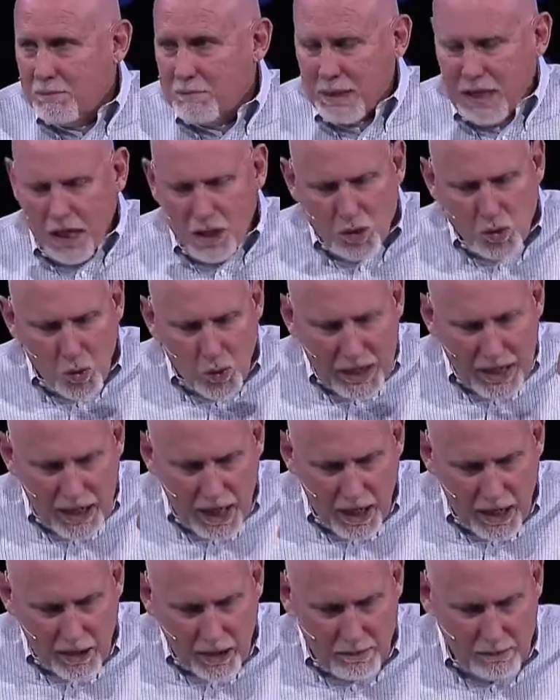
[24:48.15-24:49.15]
because we
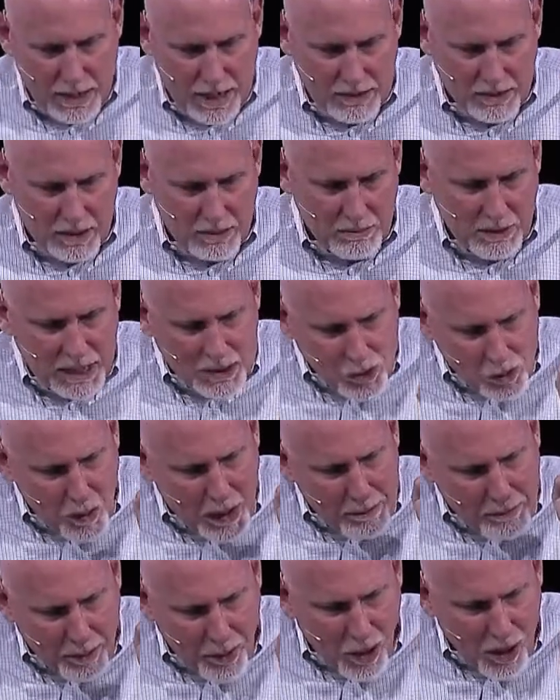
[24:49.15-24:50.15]
care about them. That's
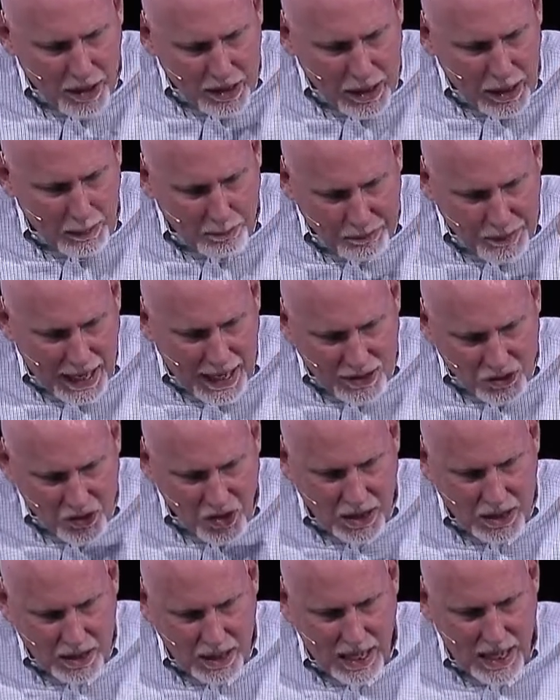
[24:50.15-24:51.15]
why Paul kept
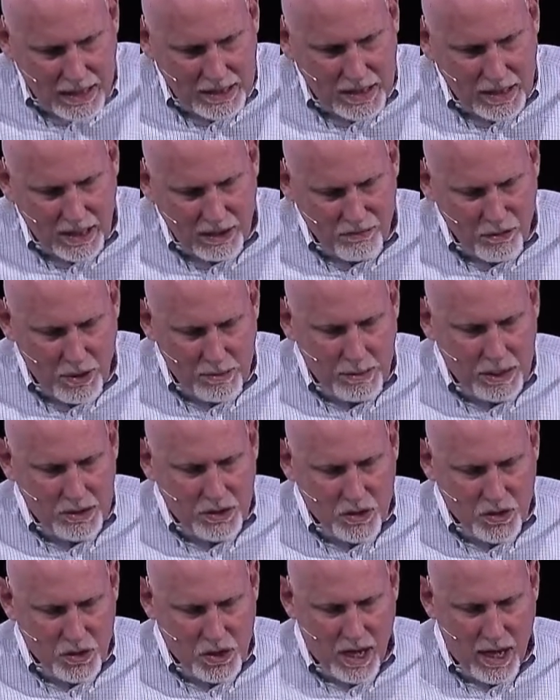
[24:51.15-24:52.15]
asking God to give them
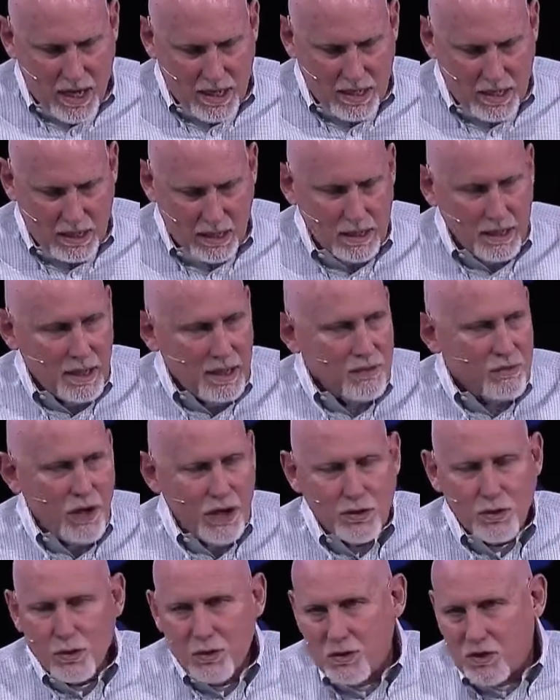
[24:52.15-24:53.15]
understanding.
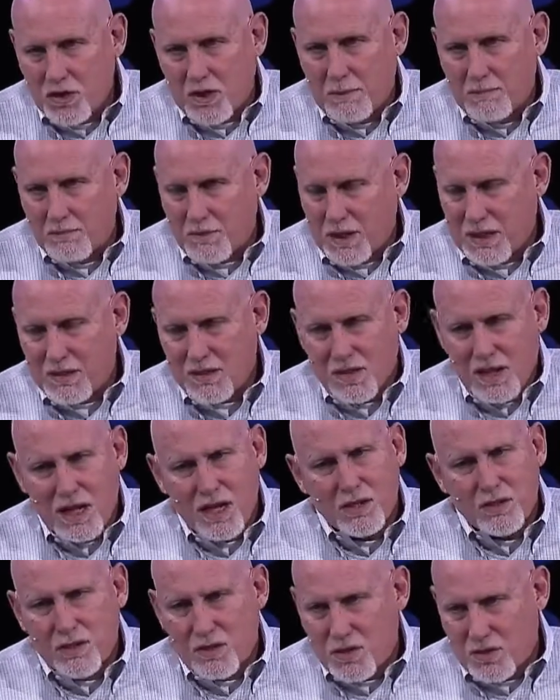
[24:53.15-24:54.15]
They knew some things.
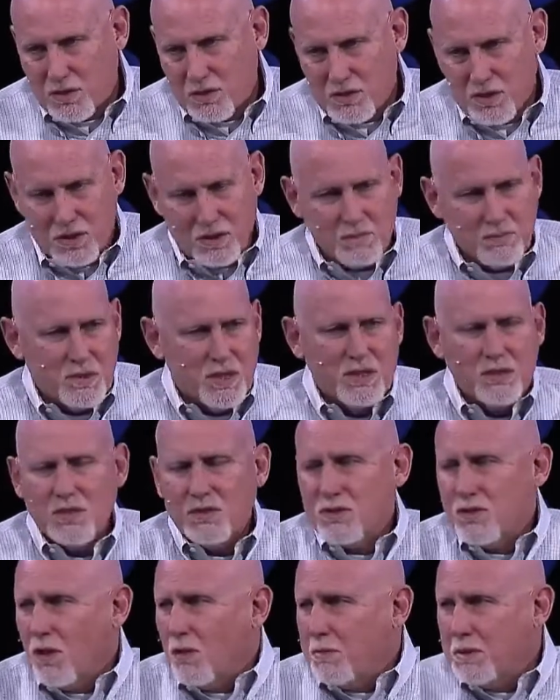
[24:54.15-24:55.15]
They understood some things.
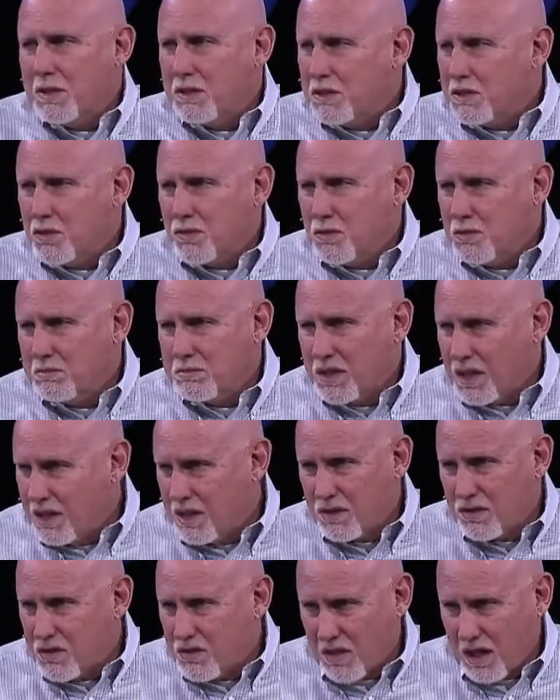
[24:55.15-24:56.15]
There's nobody in this room that
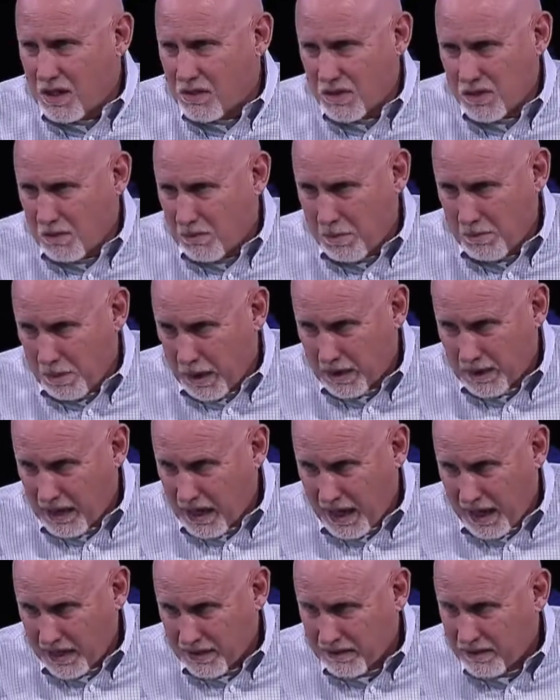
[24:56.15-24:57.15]
doesn't understand something about
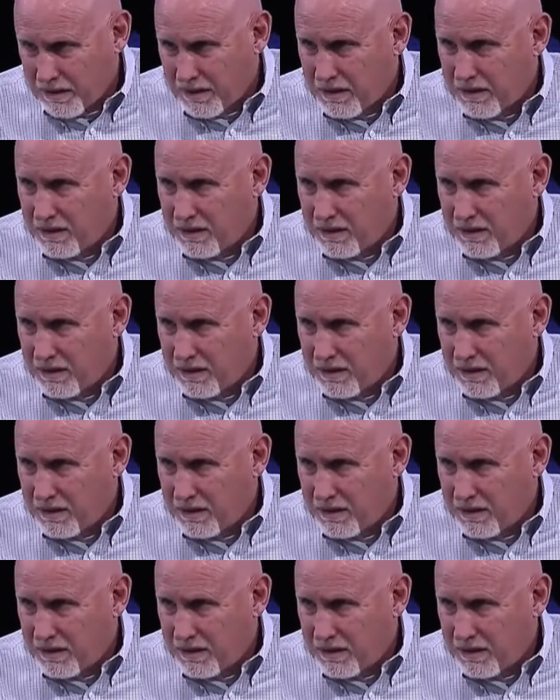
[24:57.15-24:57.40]
God.